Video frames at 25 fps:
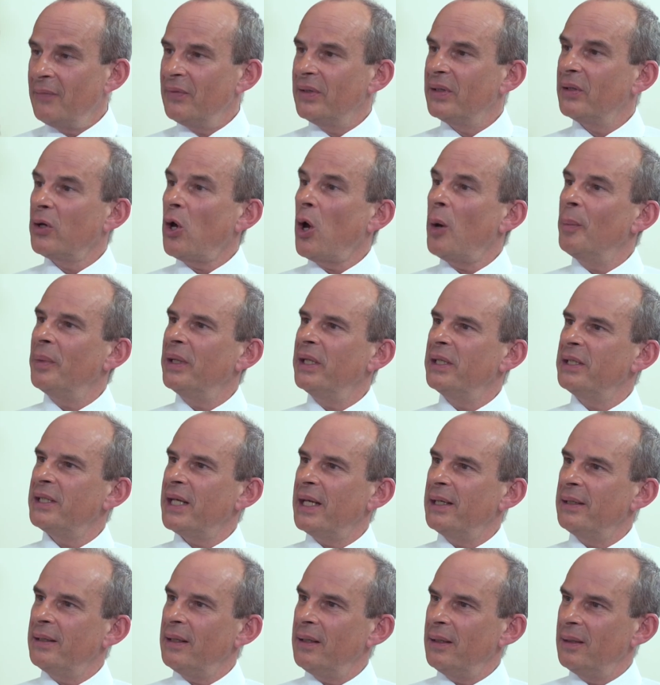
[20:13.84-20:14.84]
at a common
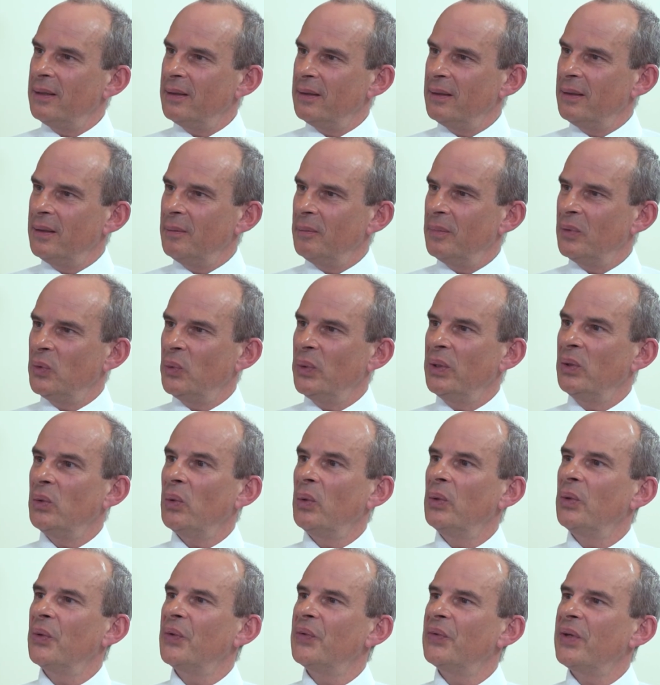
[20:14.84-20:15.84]
agenda between
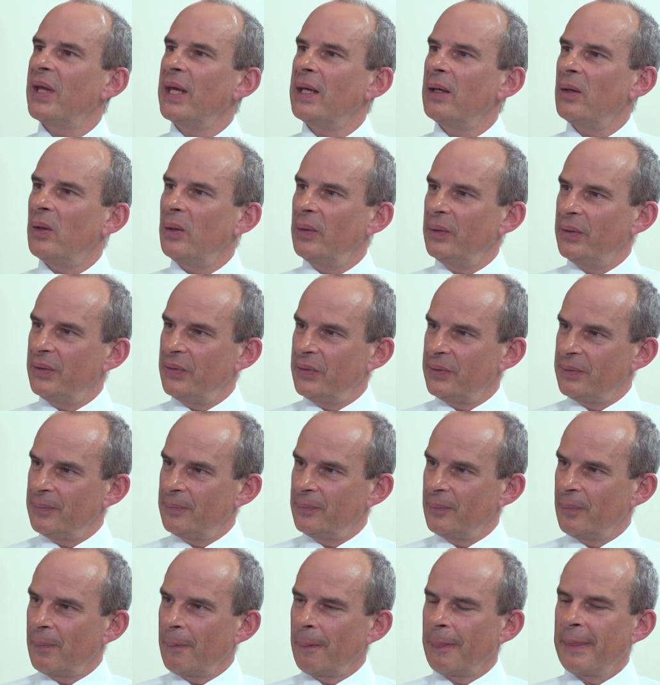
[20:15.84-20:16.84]
all your stakeholders.
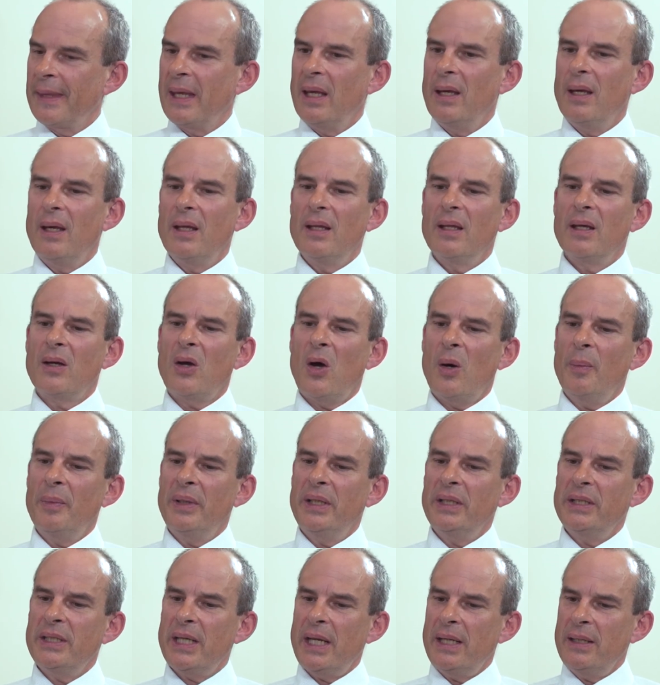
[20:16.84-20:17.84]
The common
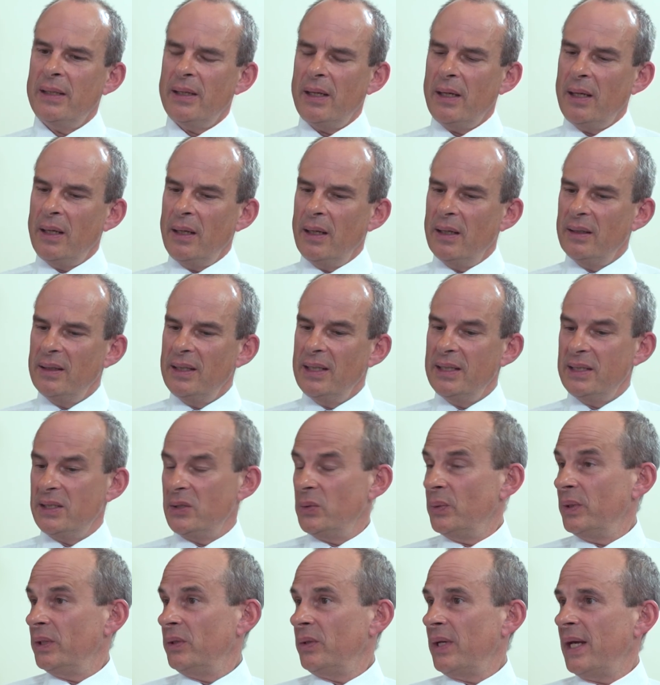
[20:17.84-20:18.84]
agenda needs
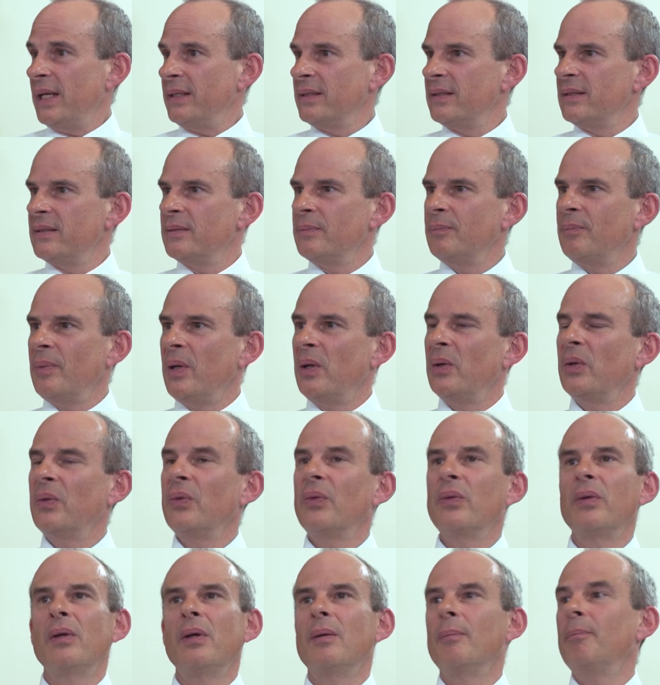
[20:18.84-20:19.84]
to address
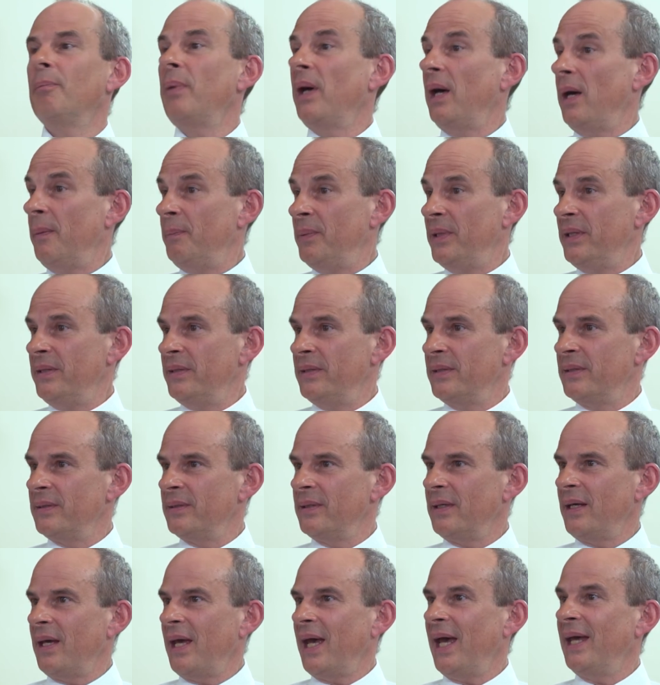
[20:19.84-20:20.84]
both purpose
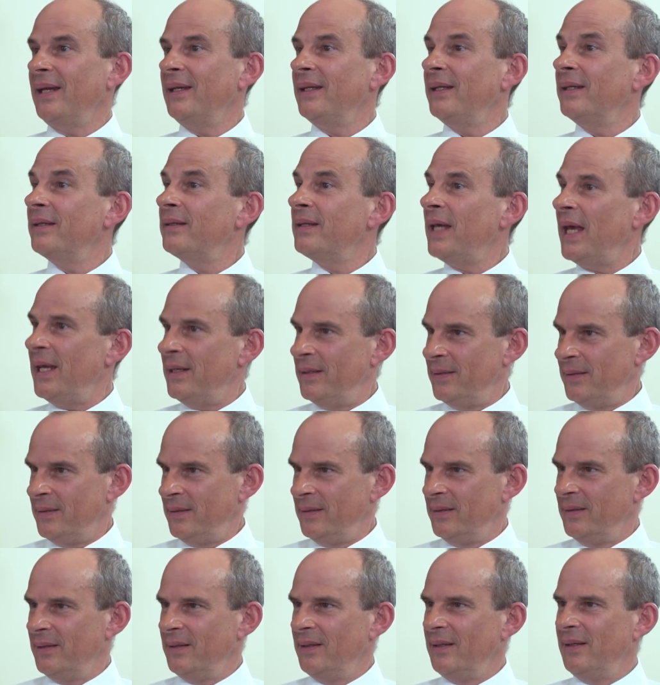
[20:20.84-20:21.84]
and intent
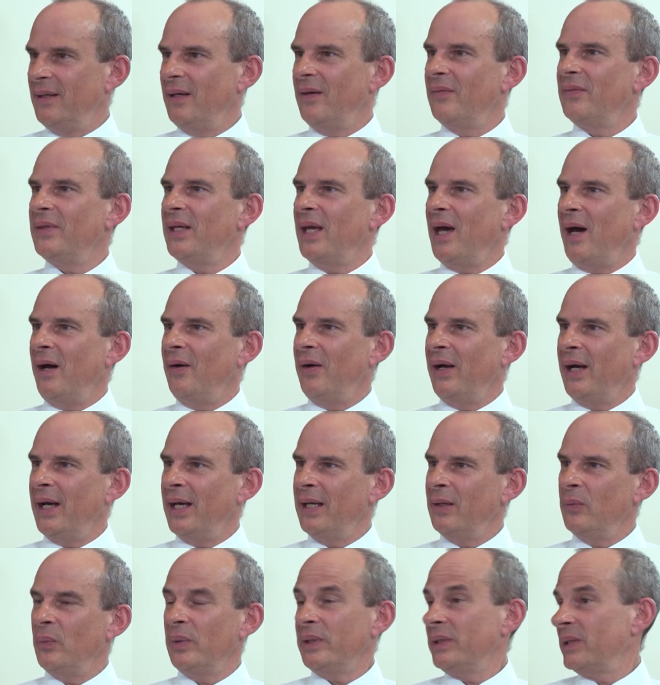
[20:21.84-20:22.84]
of the
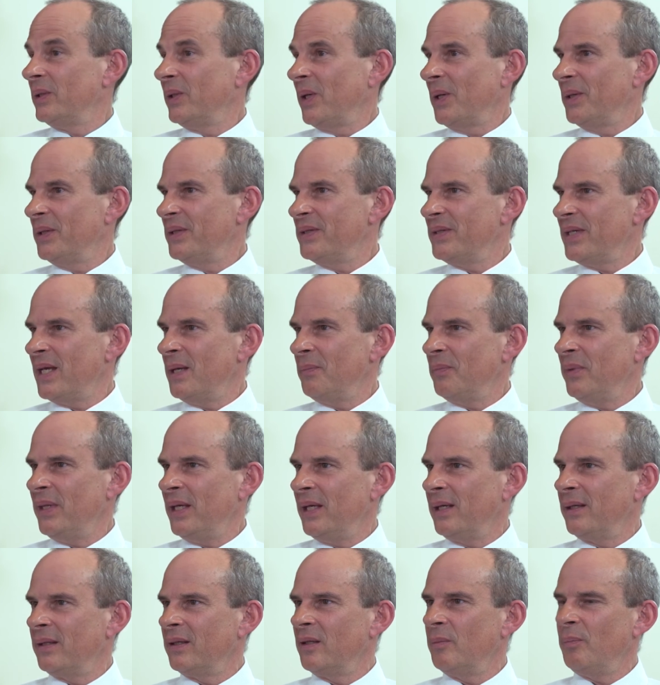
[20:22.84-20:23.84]
RI, which are not the same
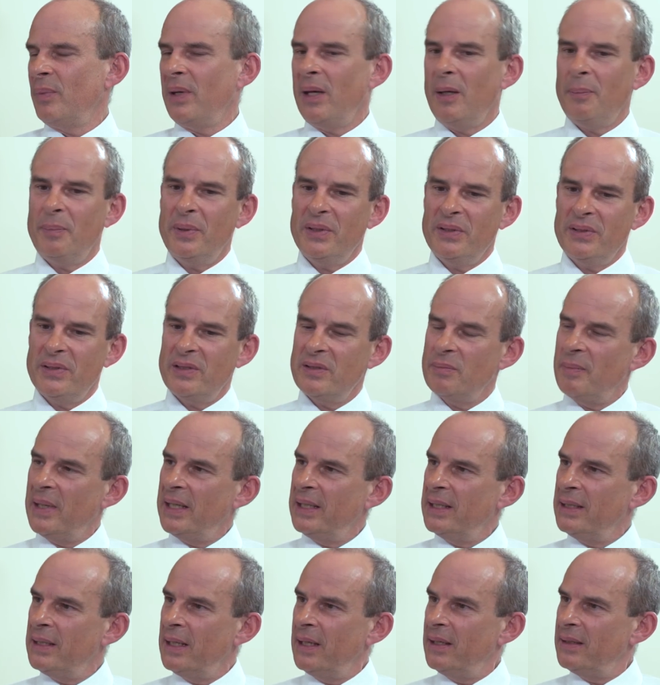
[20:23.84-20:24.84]
thing. The purpose is
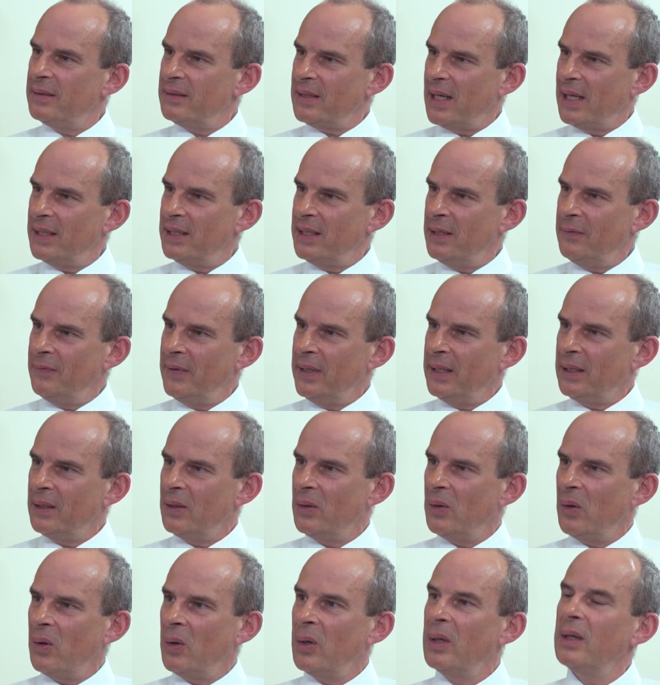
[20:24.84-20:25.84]
mainly scientific
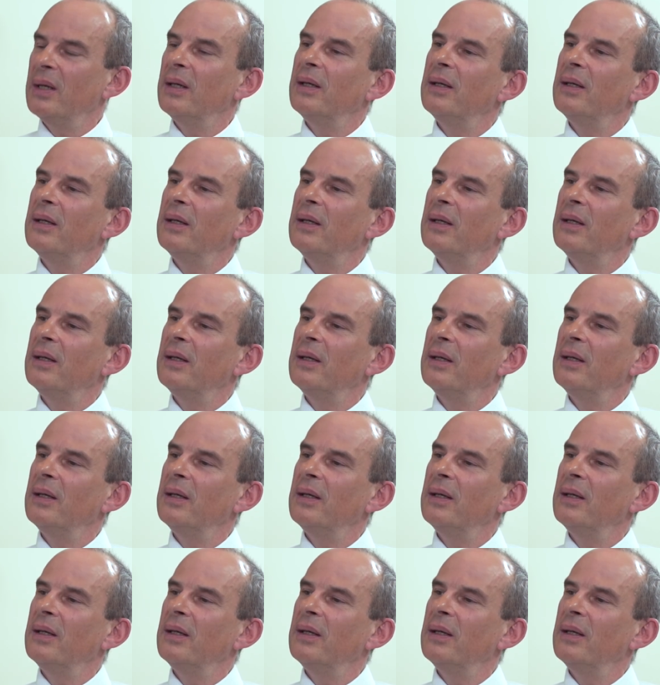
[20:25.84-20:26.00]
or